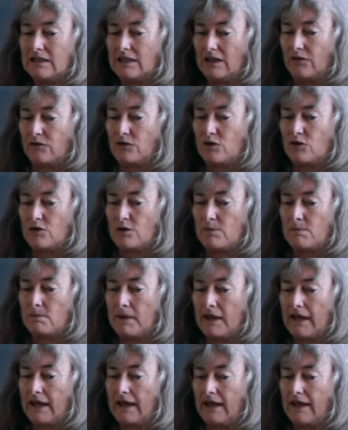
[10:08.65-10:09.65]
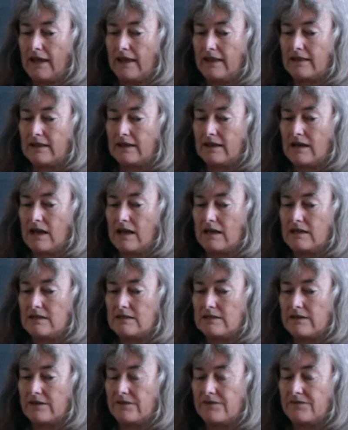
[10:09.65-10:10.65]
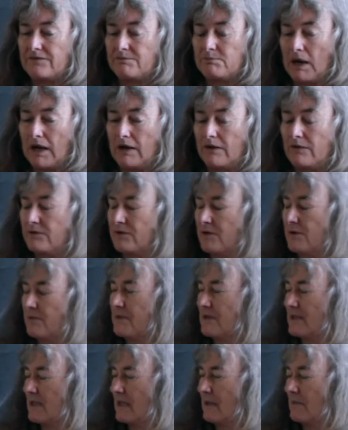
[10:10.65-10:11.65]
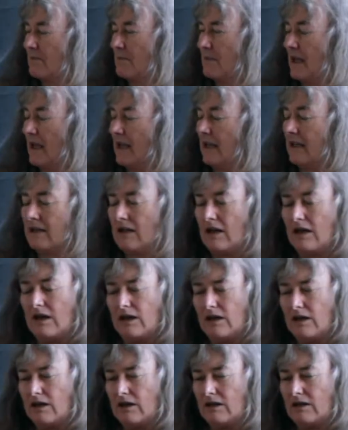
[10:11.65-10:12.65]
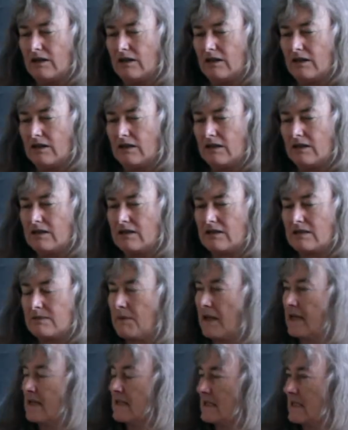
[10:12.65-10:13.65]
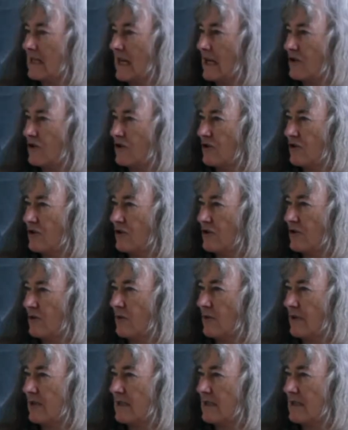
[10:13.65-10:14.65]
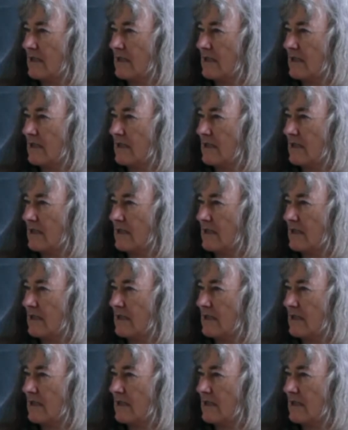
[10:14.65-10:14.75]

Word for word: if you compare the kinds of biofilms that are made on the space station to the ones